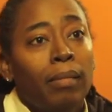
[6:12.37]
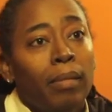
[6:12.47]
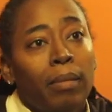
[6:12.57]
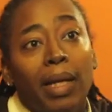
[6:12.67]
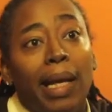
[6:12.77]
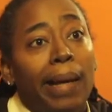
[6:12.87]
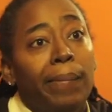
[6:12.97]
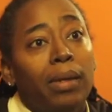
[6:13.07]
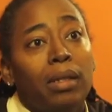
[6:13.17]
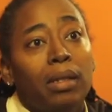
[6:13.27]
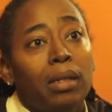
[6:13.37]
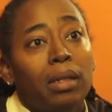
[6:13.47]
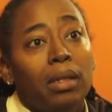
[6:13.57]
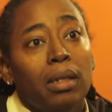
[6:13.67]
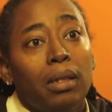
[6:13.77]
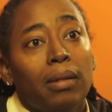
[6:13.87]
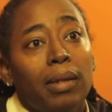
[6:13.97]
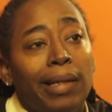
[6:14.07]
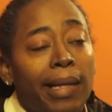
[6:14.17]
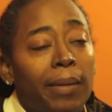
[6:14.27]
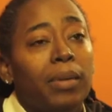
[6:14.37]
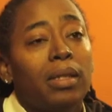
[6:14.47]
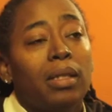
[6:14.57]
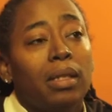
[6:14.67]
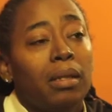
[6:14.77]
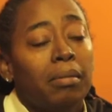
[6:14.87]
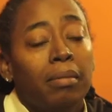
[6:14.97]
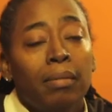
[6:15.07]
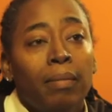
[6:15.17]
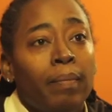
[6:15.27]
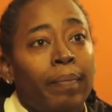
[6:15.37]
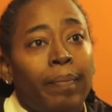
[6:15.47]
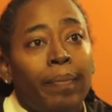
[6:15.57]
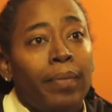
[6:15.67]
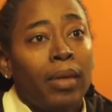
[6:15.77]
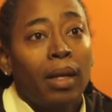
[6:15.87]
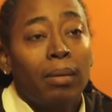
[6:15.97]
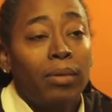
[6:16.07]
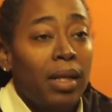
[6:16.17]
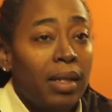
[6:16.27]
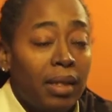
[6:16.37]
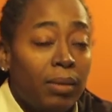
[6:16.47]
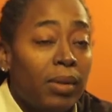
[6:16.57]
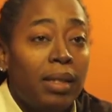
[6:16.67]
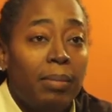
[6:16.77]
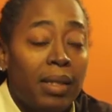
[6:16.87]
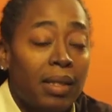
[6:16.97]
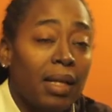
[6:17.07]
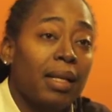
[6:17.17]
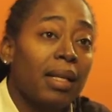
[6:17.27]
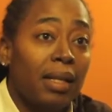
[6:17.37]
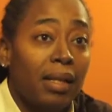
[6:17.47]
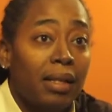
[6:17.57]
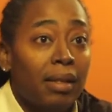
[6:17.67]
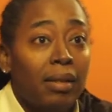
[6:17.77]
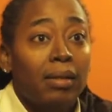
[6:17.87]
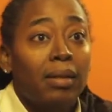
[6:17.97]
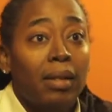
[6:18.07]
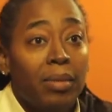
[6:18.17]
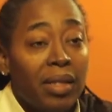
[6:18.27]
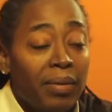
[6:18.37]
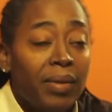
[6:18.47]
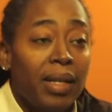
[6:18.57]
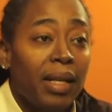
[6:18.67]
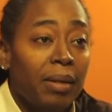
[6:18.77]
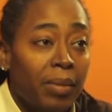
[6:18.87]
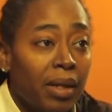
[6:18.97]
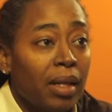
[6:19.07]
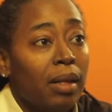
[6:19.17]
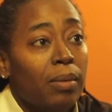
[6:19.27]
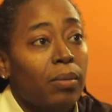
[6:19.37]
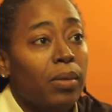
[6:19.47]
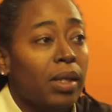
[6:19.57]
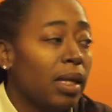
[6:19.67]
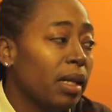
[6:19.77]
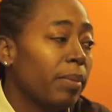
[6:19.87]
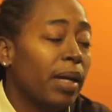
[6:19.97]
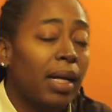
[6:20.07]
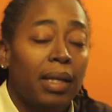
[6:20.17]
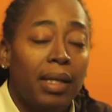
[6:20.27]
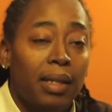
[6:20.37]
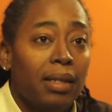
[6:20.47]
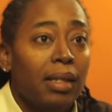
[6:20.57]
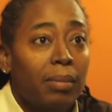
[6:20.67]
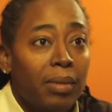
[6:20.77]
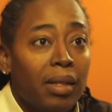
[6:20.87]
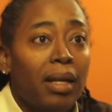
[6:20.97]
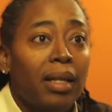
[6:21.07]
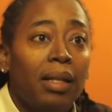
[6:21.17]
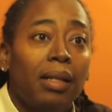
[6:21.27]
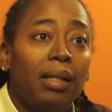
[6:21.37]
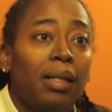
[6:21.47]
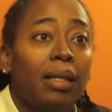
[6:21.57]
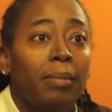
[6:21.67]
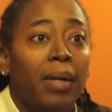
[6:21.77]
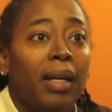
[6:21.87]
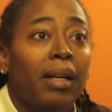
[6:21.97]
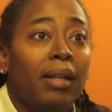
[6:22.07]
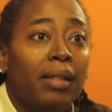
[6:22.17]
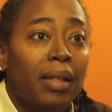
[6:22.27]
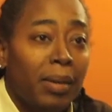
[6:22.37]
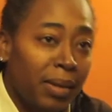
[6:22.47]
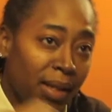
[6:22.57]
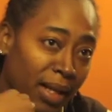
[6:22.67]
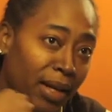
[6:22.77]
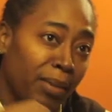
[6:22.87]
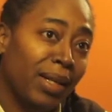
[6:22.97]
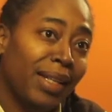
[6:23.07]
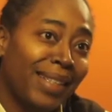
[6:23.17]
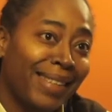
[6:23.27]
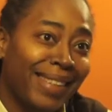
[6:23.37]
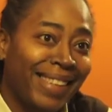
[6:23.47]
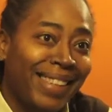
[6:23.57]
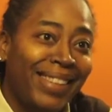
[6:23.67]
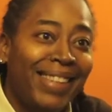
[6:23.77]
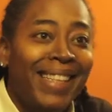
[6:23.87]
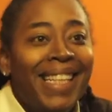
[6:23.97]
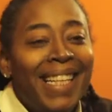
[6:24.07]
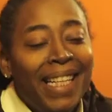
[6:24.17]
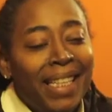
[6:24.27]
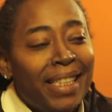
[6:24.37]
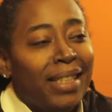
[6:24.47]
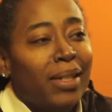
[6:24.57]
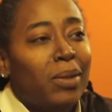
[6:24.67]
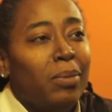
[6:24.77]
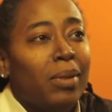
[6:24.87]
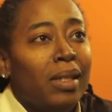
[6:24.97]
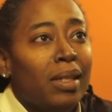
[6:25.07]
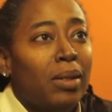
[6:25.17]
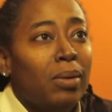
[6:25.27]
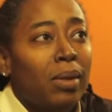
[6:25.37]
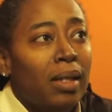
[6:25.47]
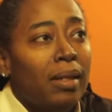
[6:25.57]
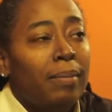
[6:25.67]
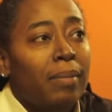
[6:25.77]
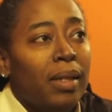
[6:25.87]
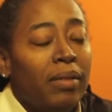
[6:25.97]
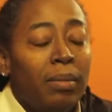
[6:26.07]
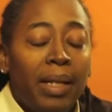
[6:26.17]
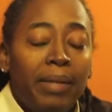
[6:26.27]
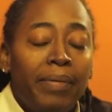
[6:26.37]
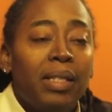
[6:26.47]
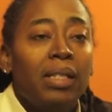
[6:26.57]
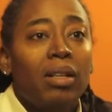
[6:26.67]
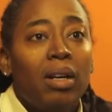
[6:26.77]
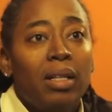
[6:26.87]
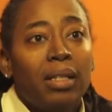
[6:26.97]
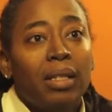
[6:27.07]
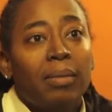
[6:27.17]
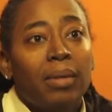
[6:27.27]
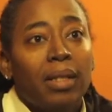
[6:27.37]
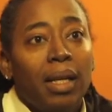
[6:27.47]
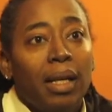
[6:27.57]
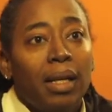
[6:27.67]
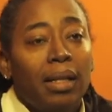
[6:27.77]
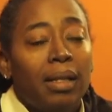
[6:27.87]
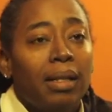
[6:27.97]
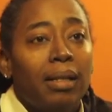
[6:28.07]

But it happens. It happens, and I'm trying to deal with it the best I can. I'm suffocating, but with Occupied Atlanta, I'm starting to get a little lung in my air in my lungs. So, but everybody faces hardships, and